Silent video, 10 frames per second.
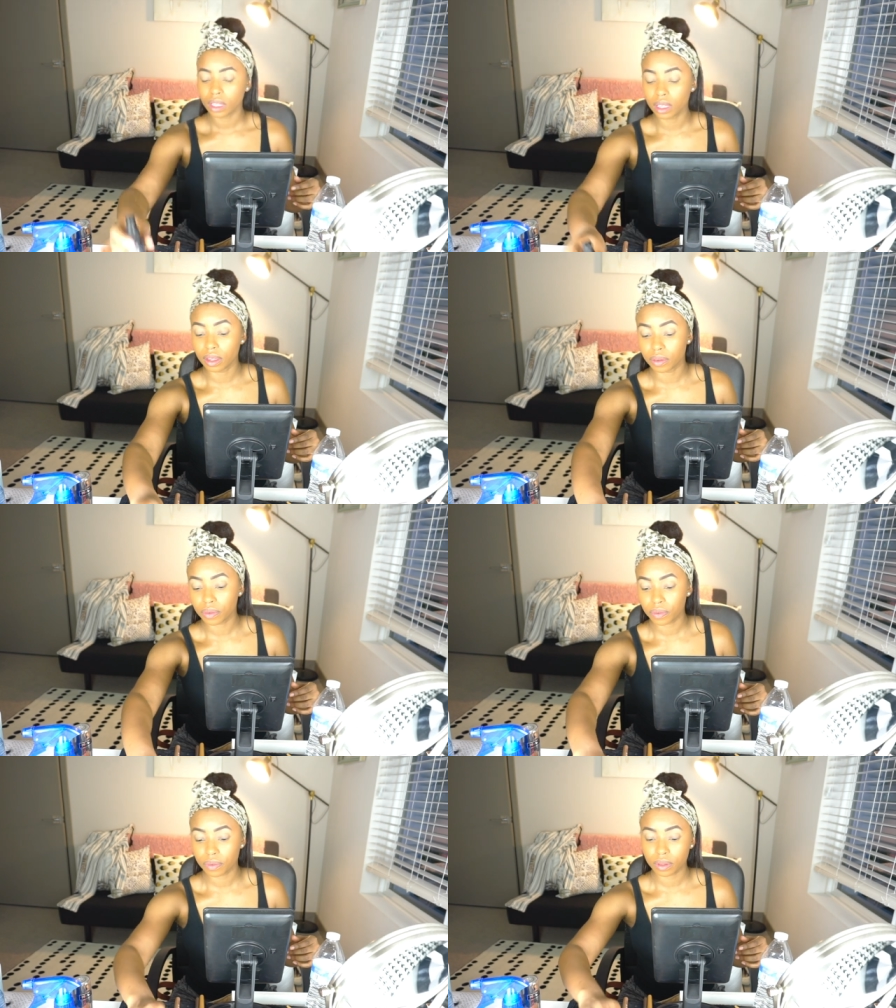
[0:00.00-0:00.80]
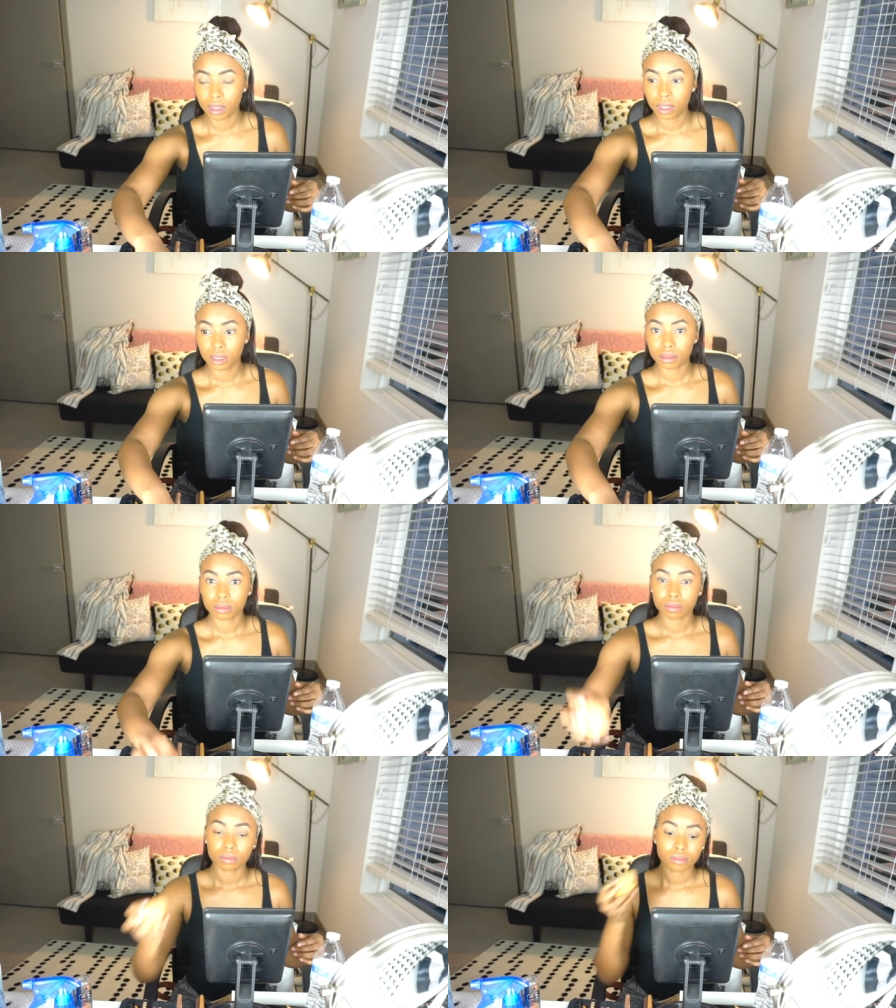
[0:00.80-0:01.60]
if
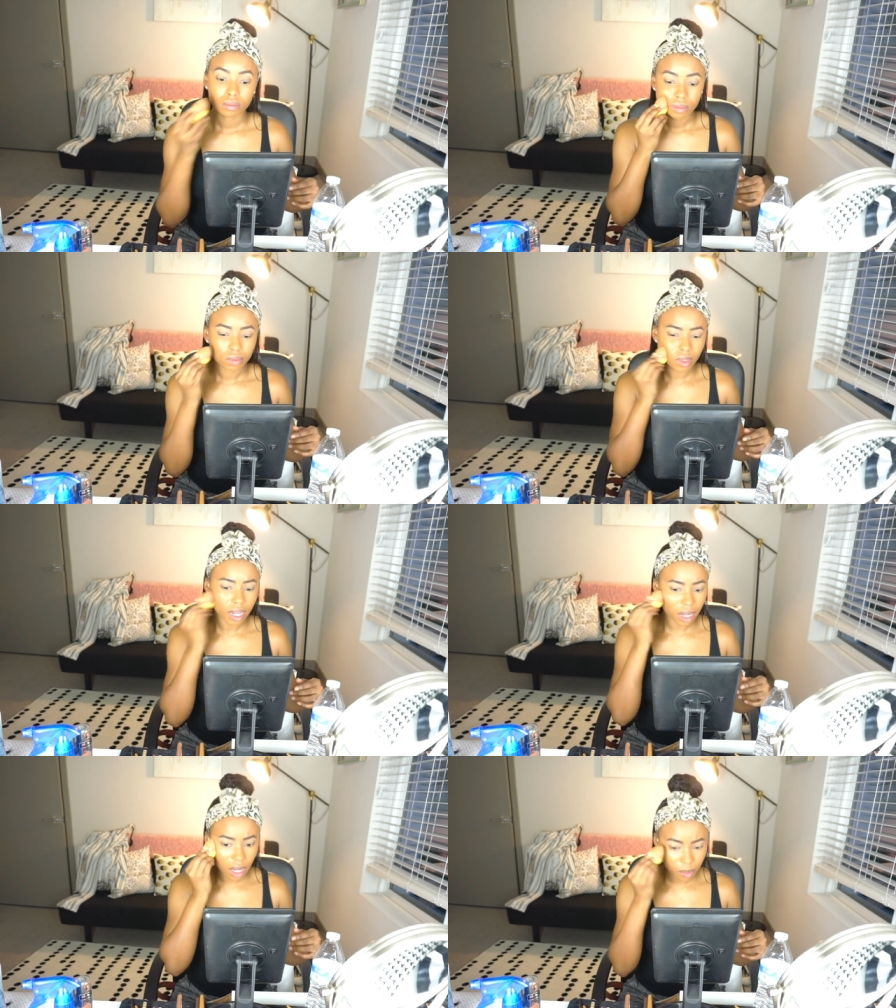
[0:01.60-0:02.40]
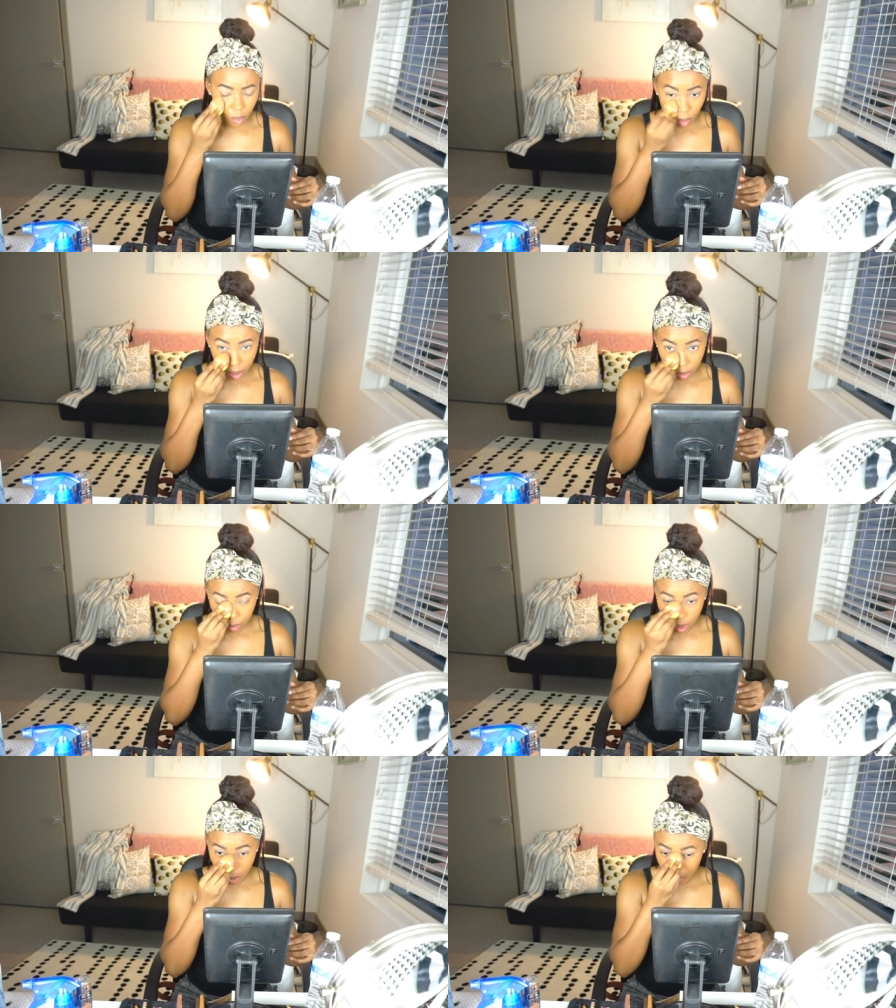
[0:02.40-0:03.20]
like I'm with
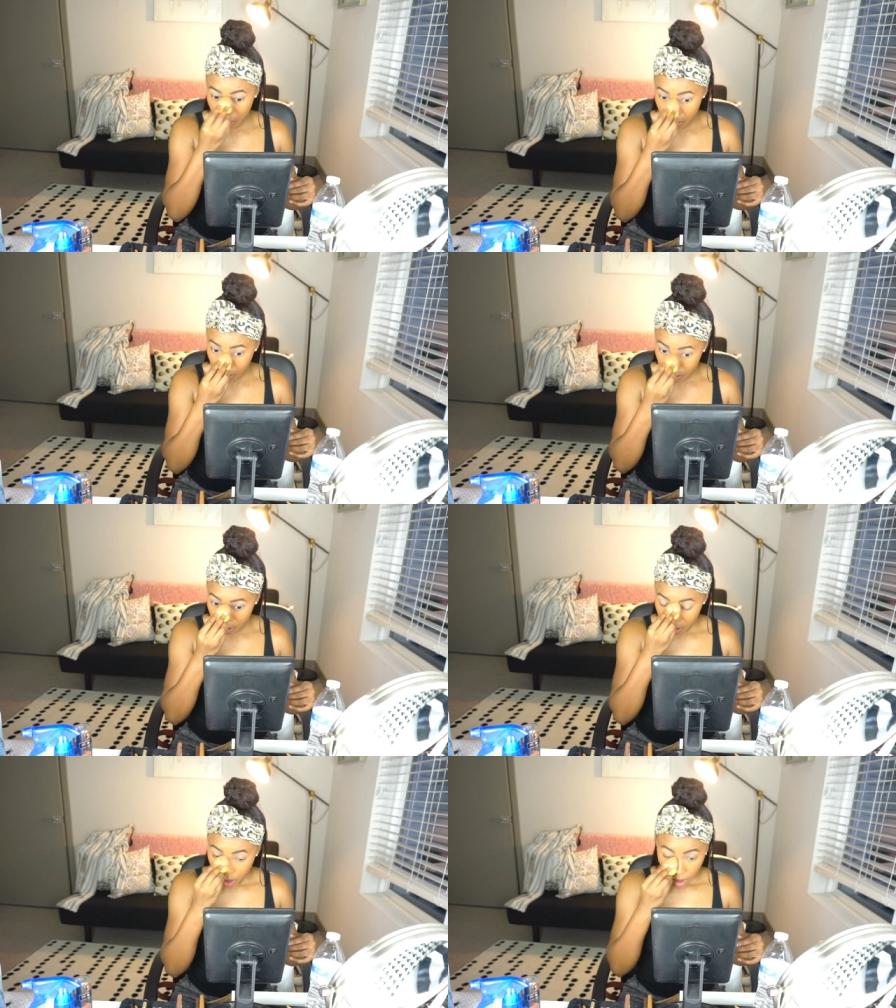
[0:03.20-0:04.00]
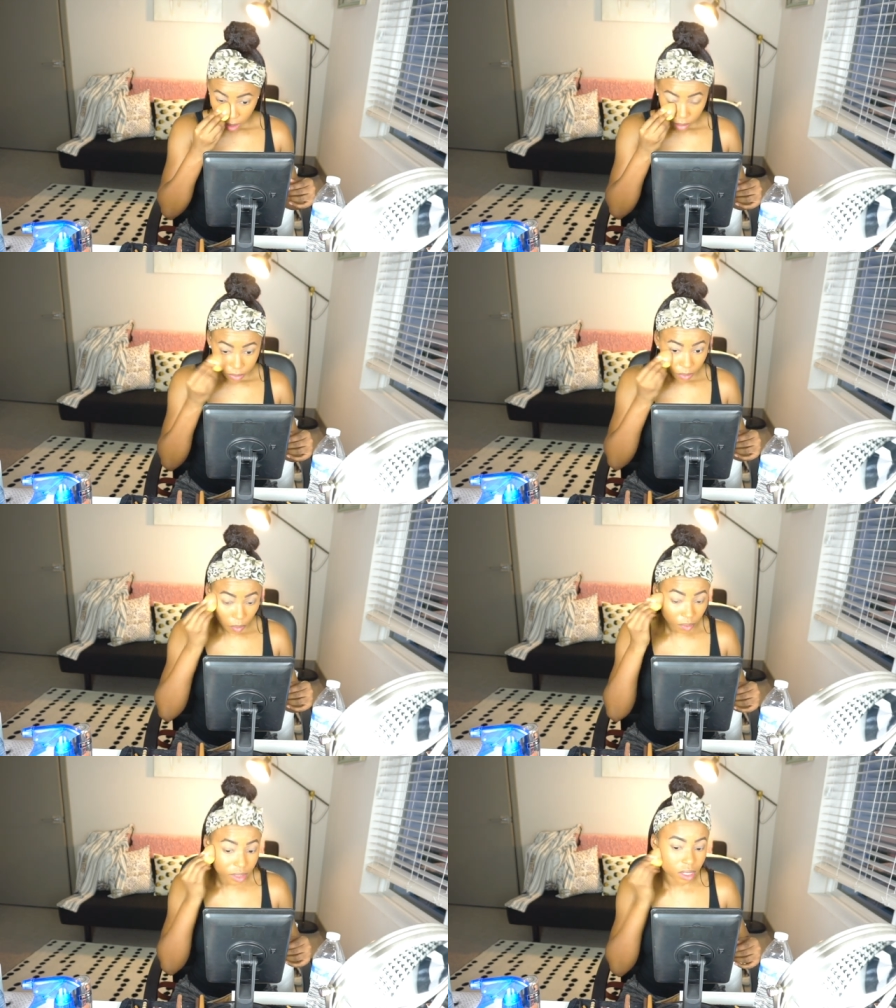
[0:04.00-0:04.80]
people,
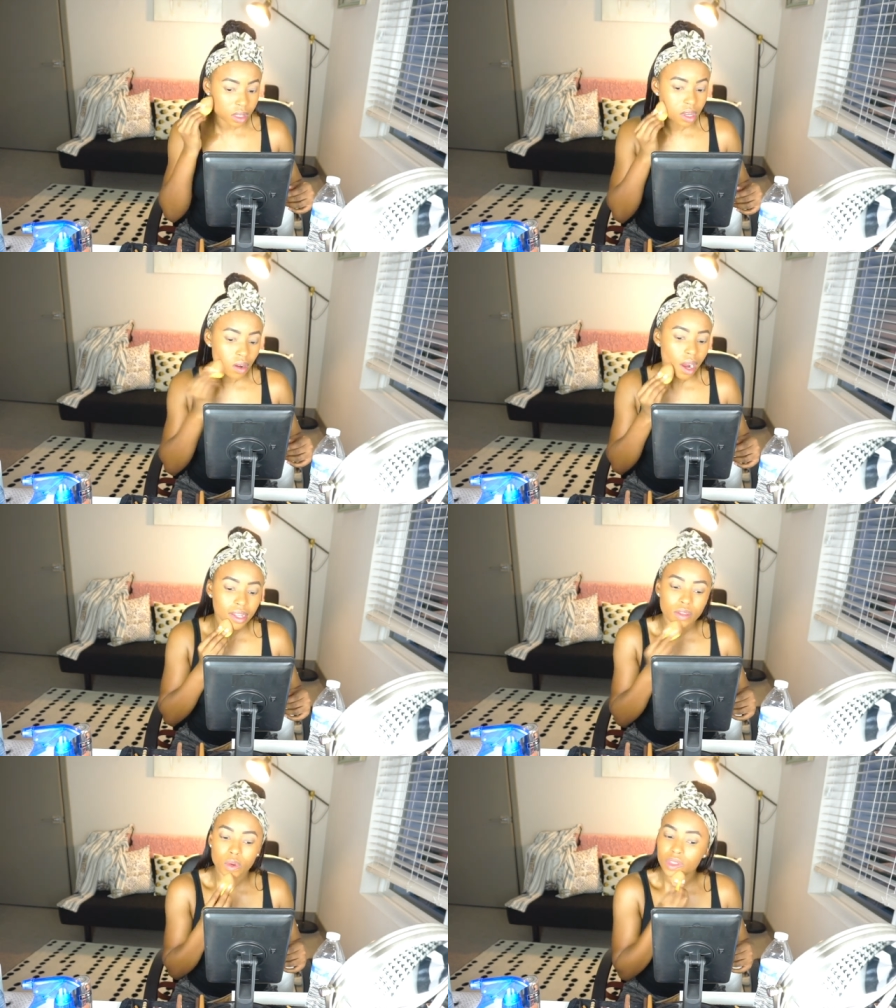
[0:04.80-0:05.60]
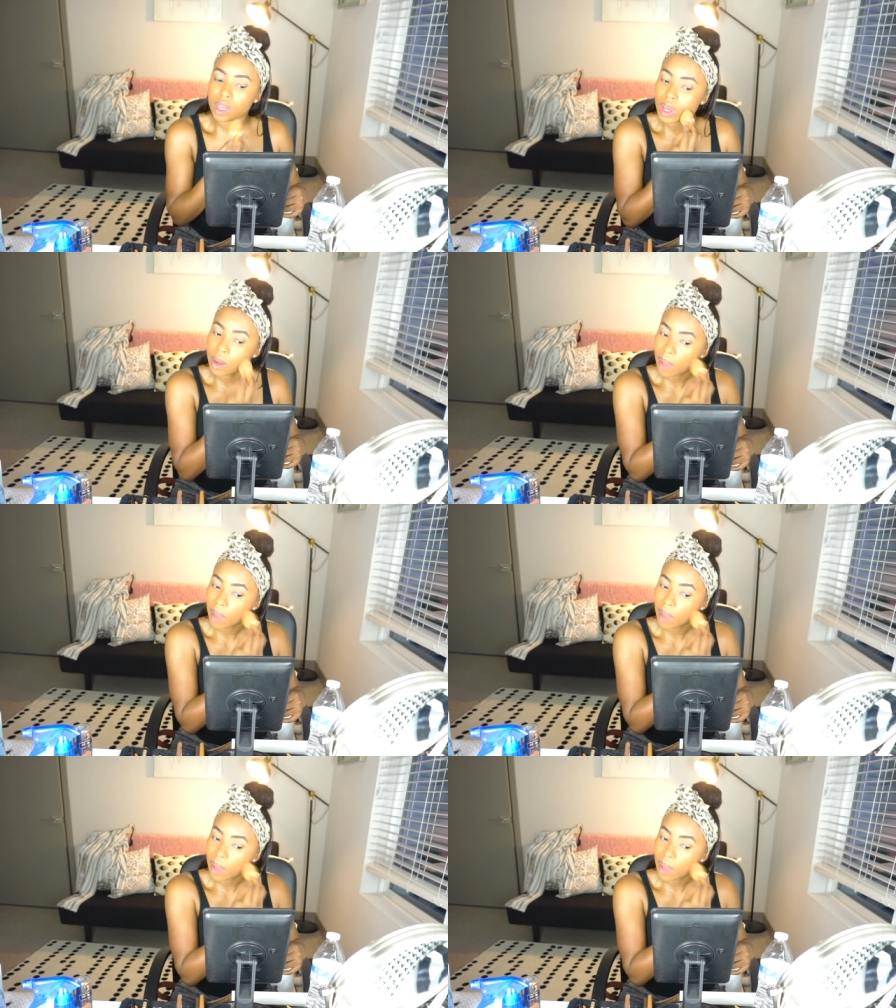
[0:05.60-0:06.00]
just interacting with them,